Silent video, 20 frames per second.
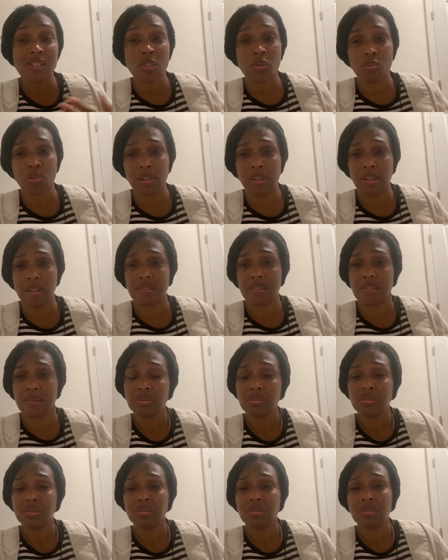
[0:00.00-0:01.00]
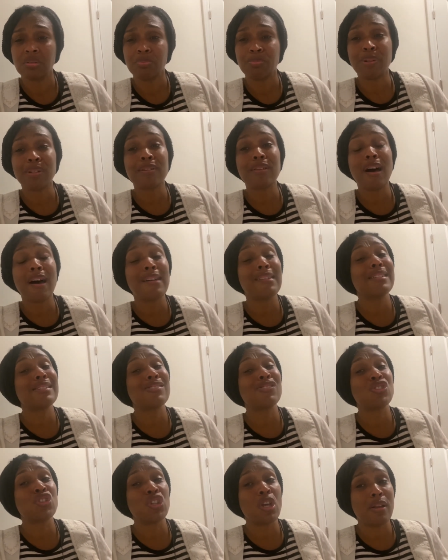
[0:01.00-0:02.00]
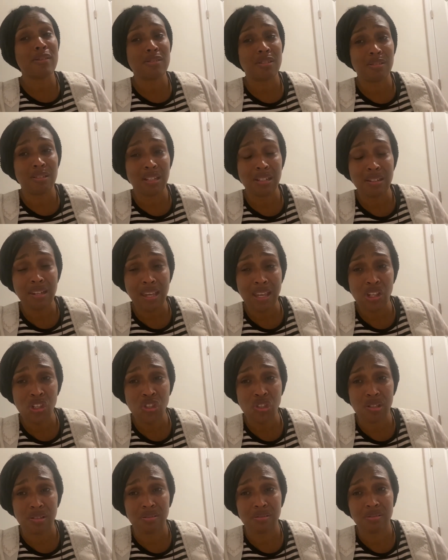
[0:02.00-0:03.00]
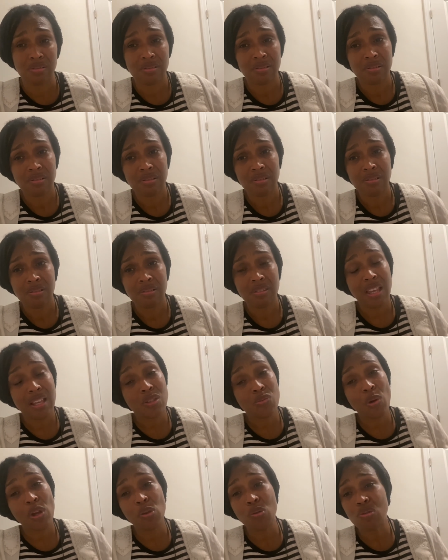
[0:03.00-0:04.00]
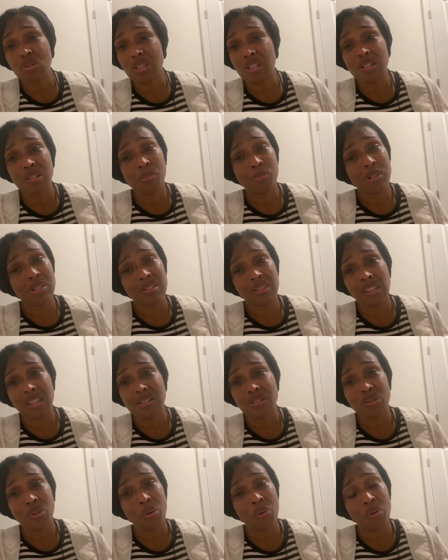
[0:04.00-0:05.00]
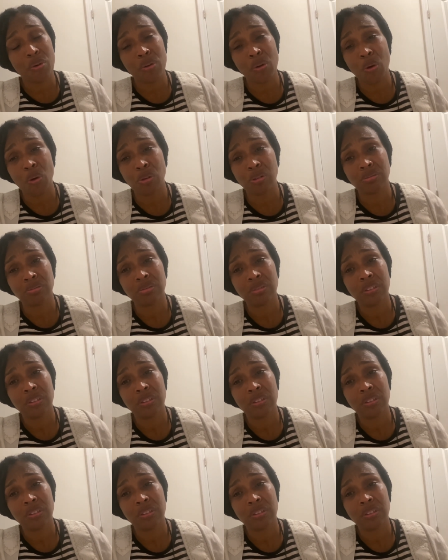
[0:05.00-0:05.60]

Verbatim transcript: with us. But God is judging the nation. That's why you see so much things going on.